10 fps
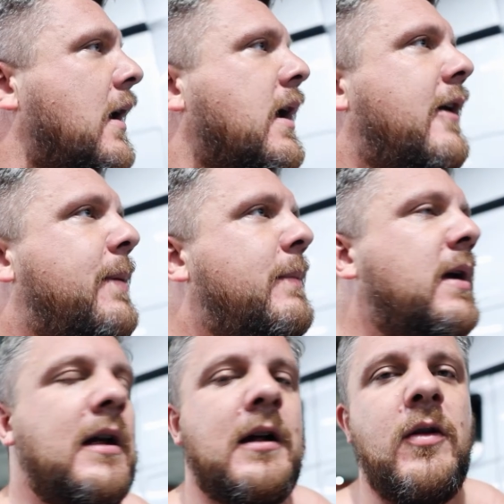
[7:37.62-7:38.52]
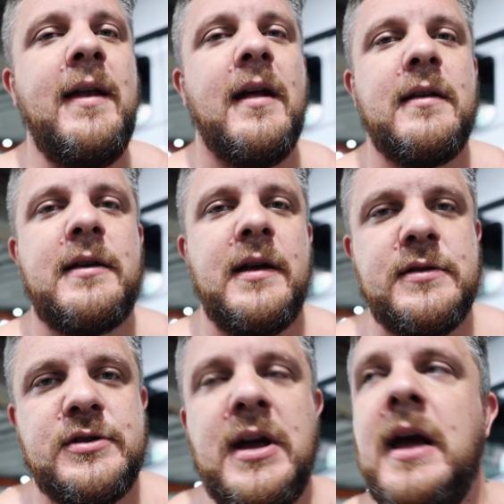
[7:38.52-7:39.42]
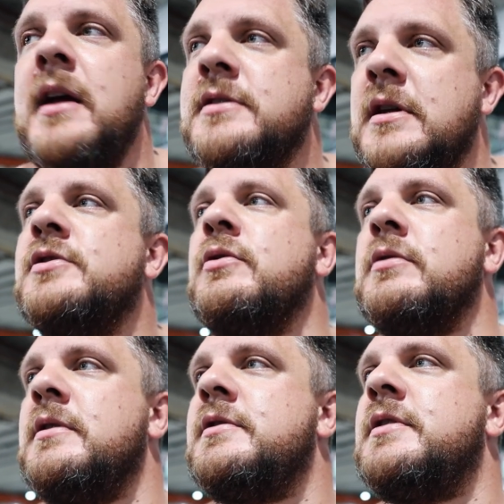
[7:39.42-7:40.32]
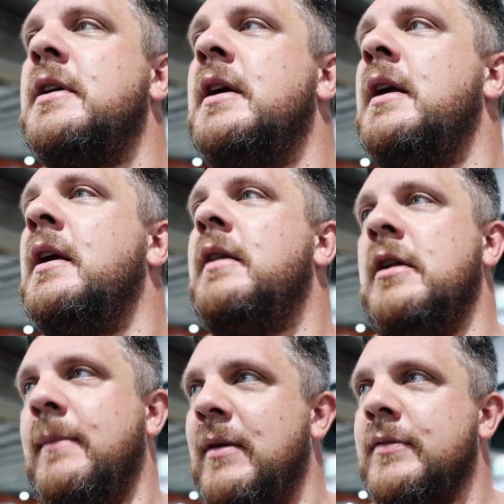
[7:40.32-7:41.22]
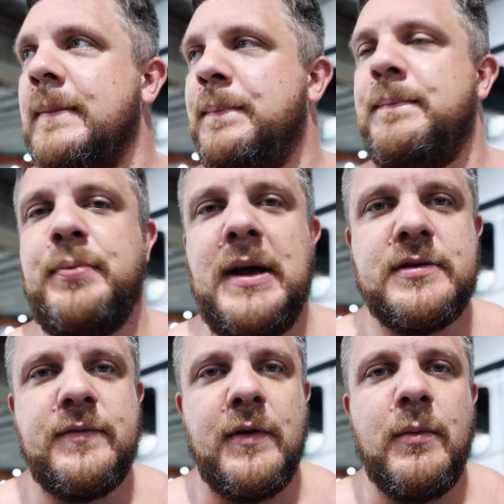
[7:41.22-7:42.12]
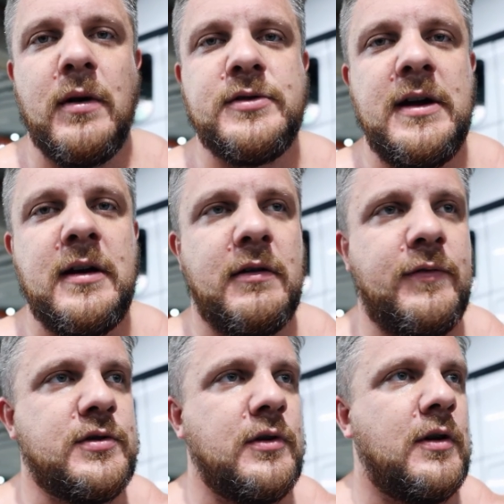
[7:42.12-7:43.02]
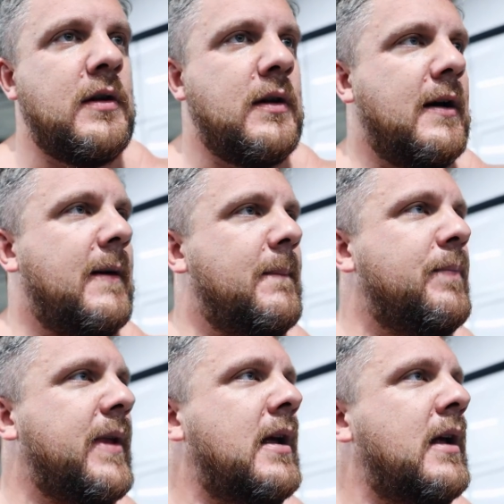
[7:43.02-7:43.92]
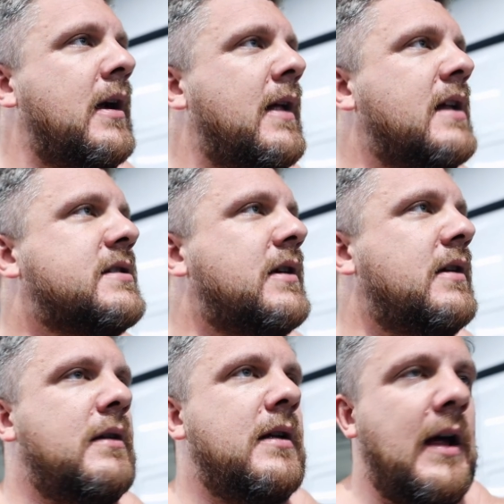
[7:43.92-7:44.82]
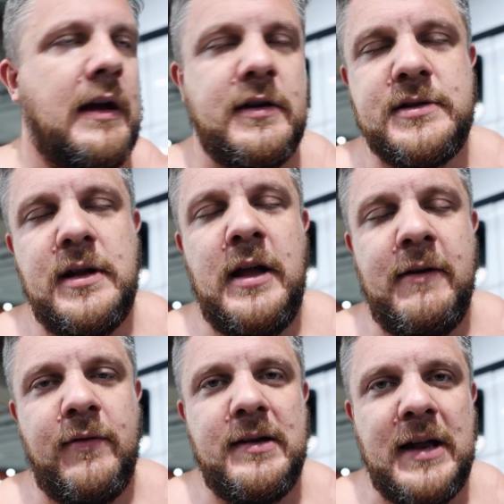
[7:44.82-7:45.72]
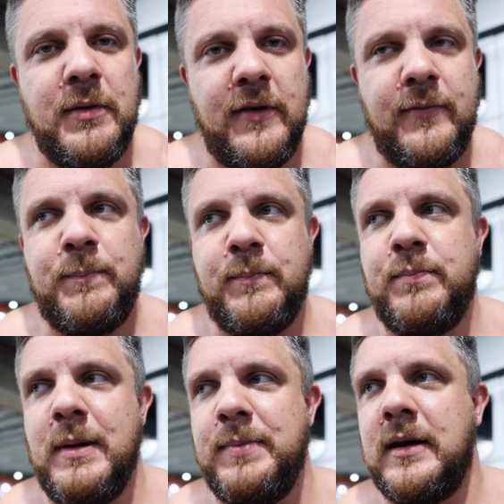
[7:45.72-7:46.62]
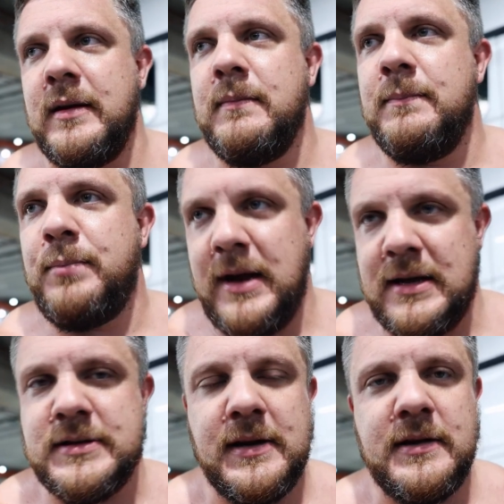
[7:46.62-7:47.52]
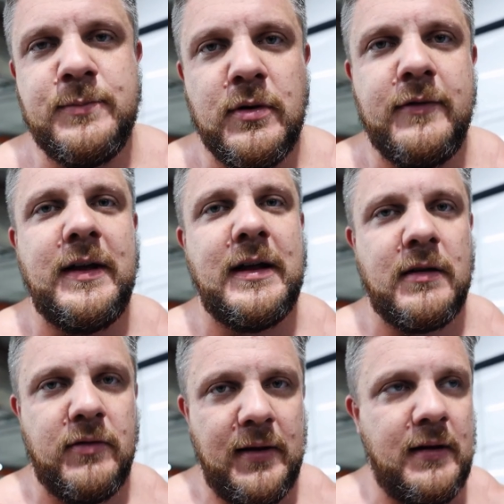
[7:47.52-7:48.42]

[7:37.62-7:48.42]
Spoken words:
Yeah, if maybe he can clean it to his chest, his shoulders, then he'll be able to press for a world record for sure. That's, I guess, never in doubt if maybe he can press it. It's more if he can clean